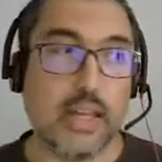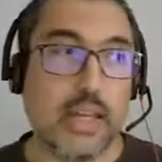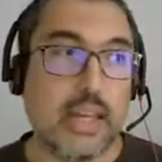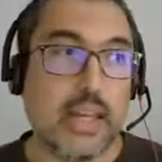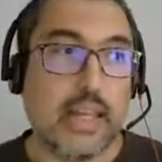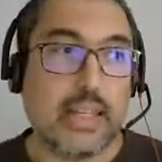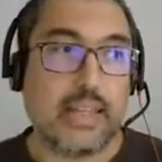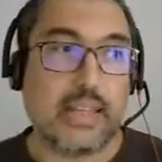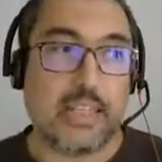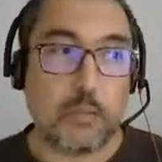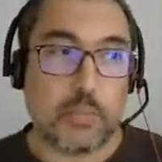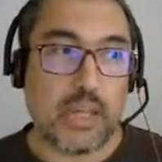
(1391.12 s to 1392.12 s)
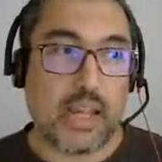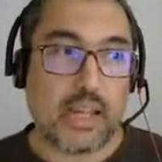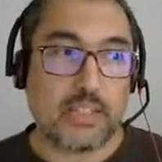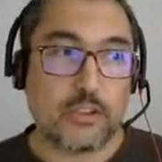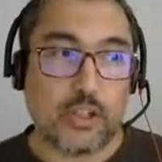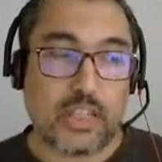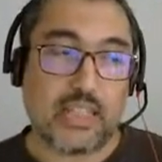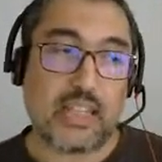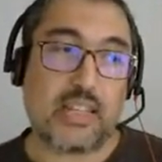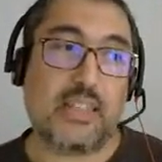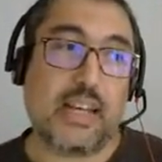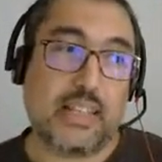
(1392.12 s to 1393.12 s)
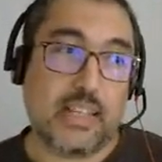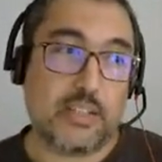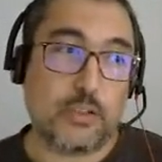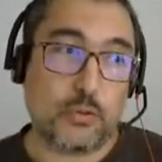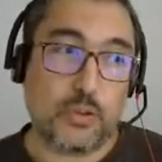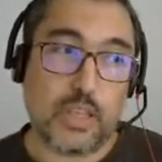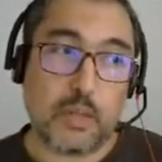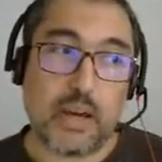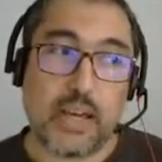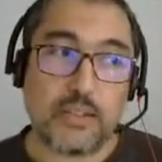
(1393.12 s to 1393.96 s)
The TPM is not attached, attached to the device,